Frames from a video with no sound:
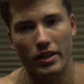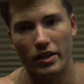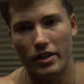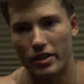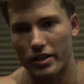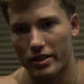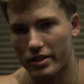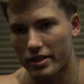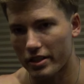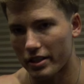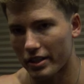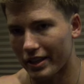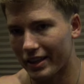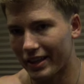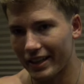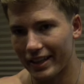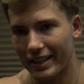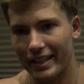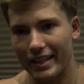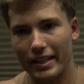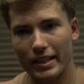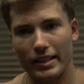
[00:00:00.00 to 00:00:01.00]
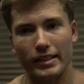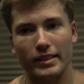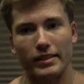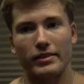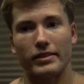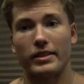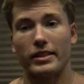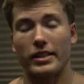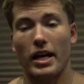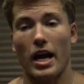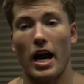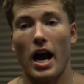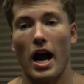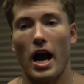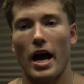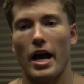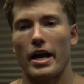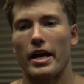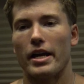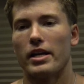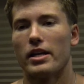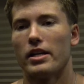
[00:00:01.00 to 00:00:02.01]
this lean
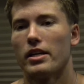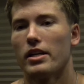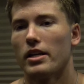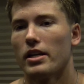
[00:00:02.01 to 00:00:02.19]
guy.